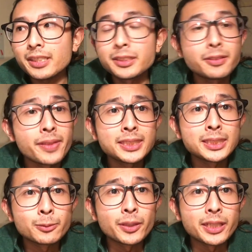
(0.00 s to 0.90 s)
So this
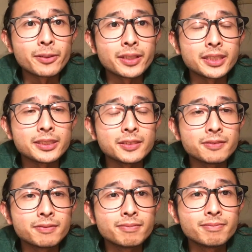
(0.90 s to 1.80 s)
is what I wanna do.
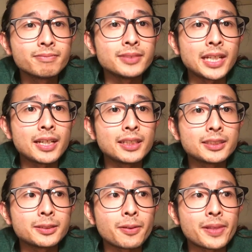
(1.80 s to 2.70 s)
Yeah,
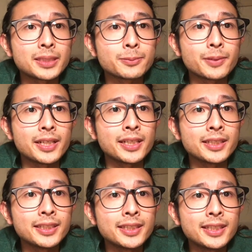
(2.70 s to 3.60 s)
so that's
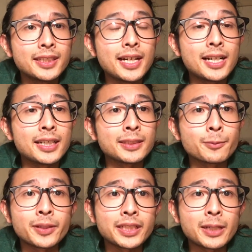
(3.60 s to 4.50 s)
why, and
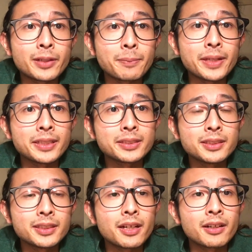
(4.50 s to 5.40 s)
what I wanna make
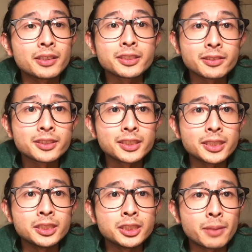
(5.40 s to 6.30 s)
are songs
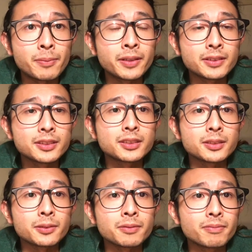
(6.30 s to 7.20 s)
in German.
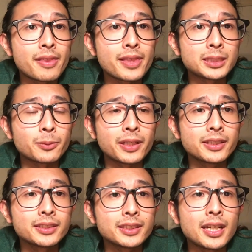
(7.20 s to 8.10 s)
So that's
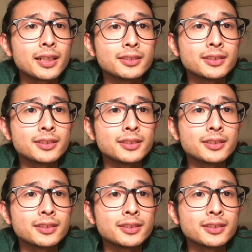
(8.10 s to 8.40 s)
why, yeah.